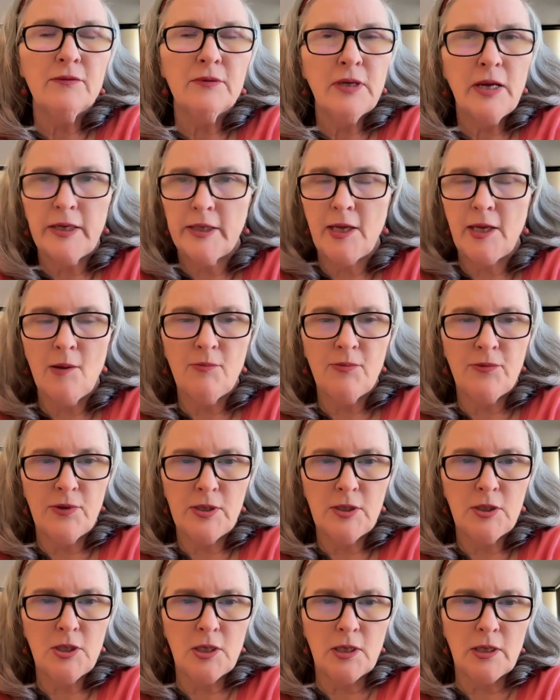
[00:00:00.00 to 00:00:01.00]
I kept
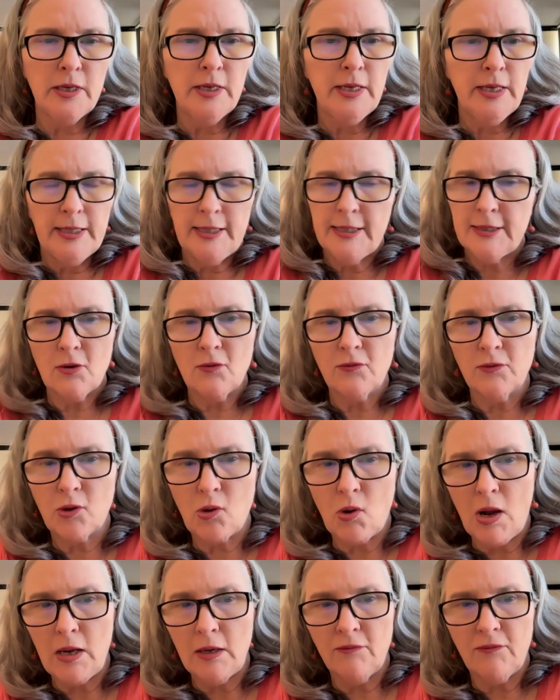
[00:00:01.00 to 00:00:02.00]
thinking, he's
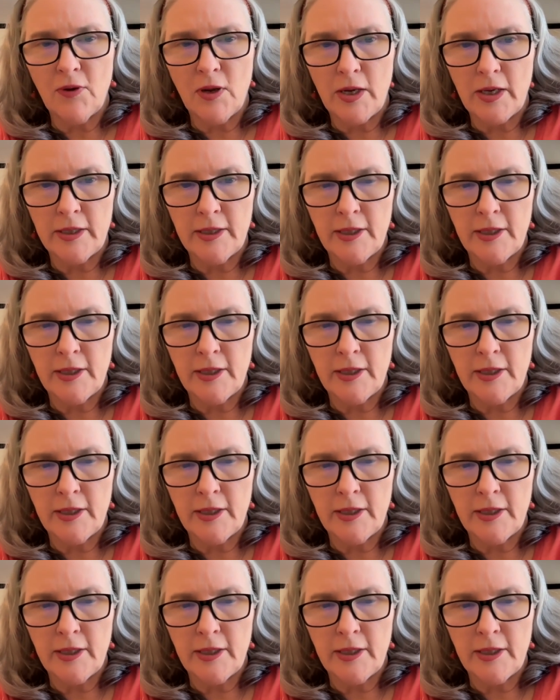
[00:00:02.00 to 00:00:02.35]
overqualified.